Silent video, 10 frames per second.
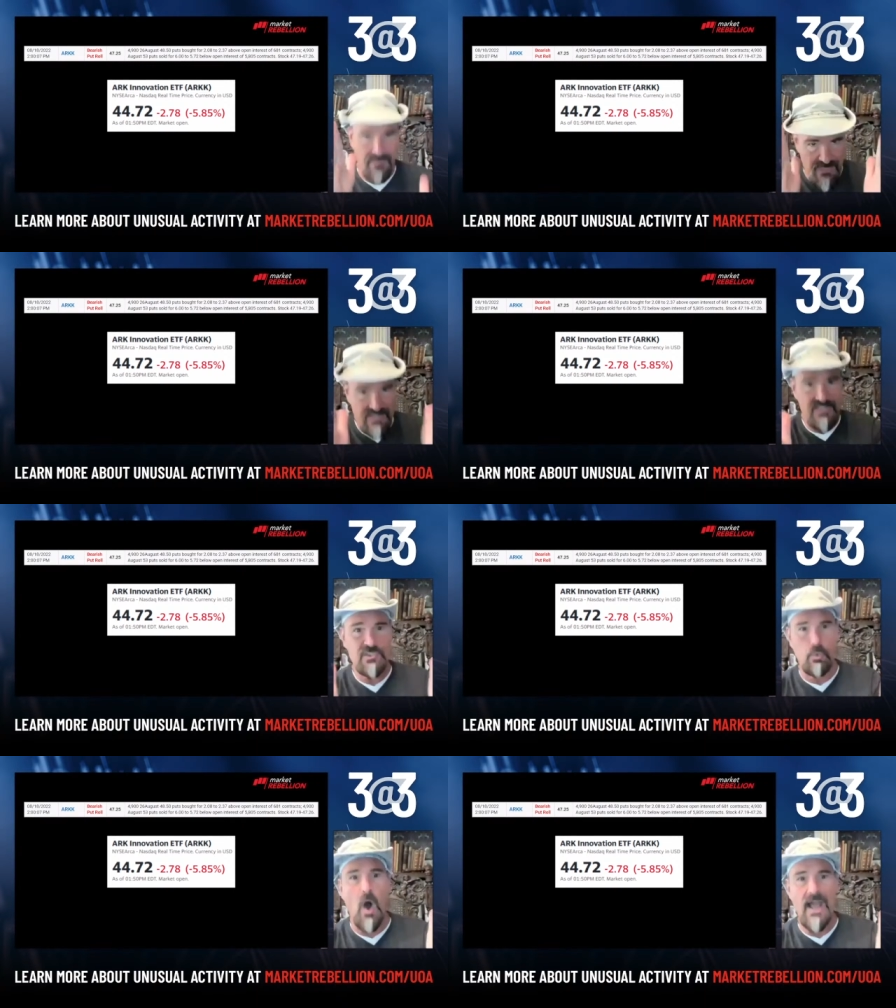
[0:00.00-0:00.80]
This
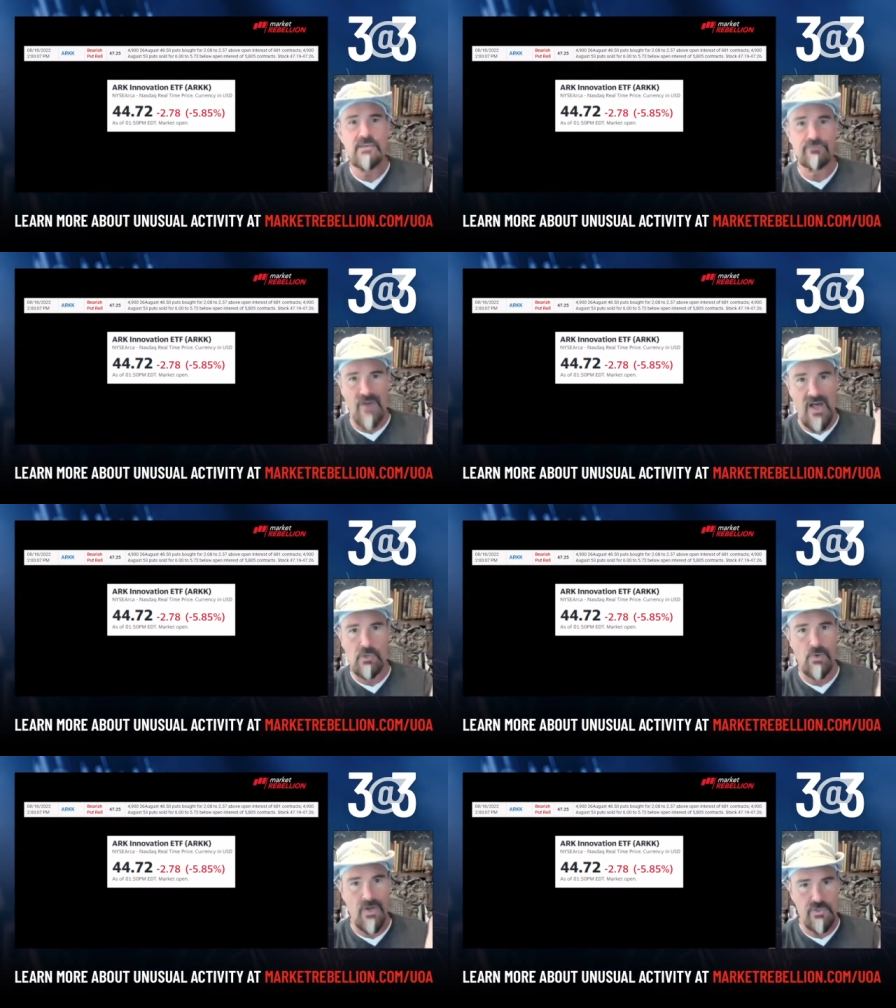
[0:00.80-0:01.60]
is why you
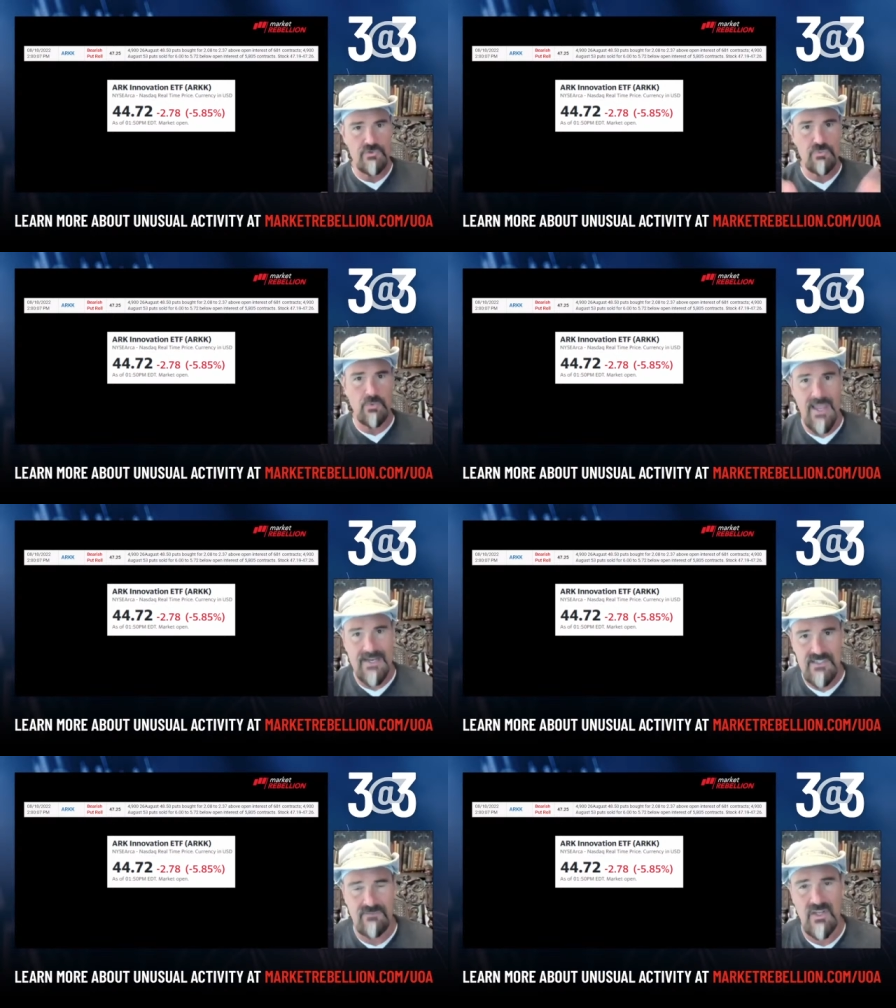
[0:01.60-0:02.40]
follow unusual
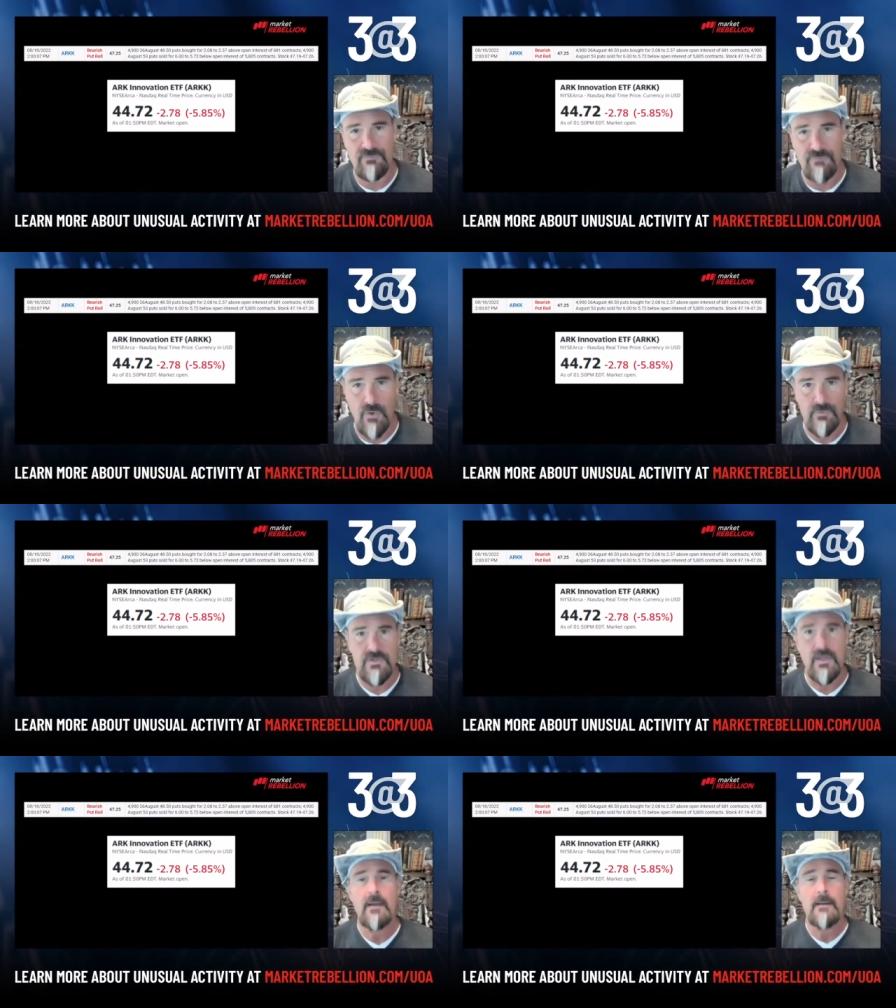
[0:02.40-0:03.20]
activity, folks